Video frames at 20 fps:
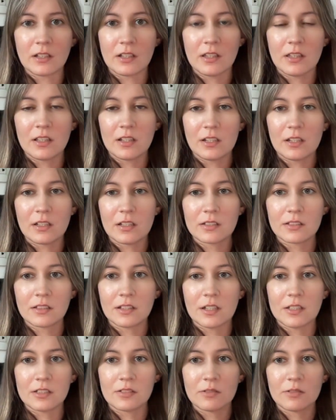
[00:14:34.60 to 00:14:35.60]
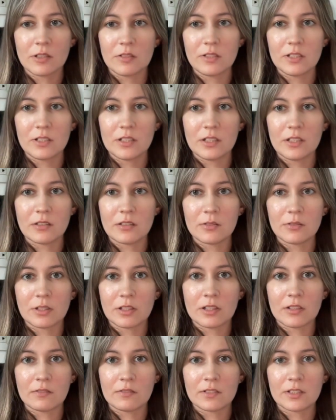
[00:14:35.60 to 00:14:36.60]
I think that's why we need to
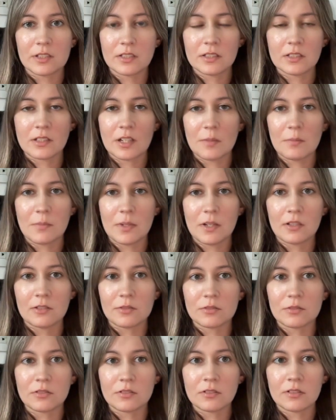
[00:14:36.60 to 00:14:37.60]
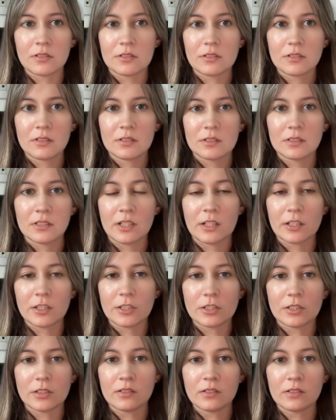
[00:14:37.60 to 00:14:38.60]
have this about
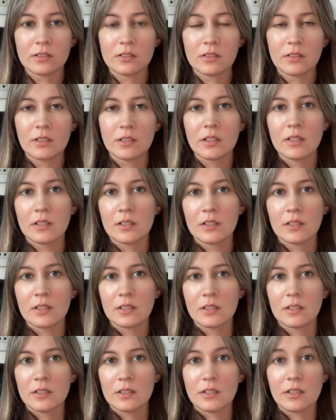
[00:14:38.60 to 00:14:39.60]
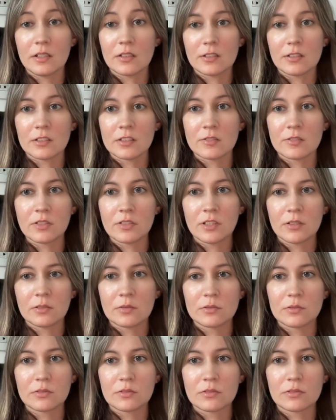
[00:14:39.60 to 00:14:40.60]
section, and it's really
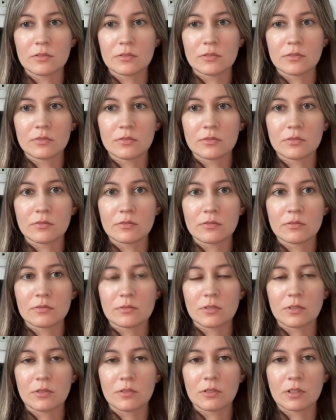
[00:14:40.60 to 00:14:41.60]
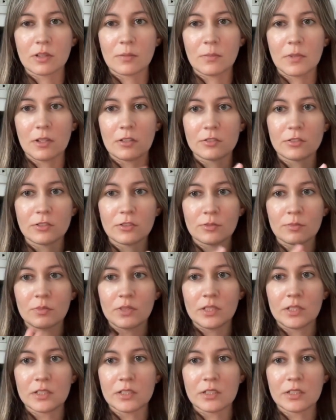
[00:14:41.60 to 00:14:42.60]
good to talk about your
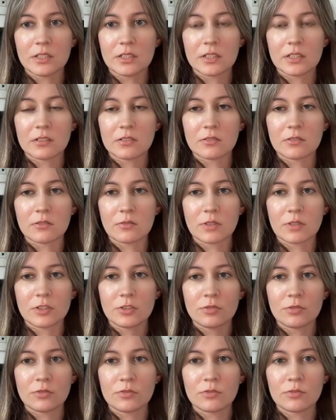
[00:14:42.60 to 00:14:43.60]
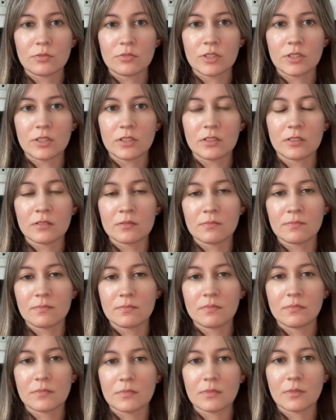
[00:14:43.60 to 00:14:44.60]
business or what you're doing
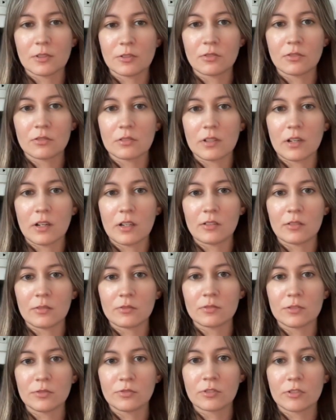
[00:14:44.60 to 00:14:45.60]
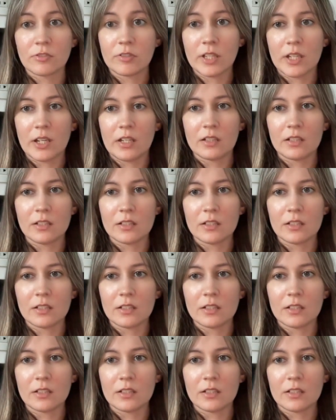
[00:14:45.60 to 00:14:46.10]
or how you create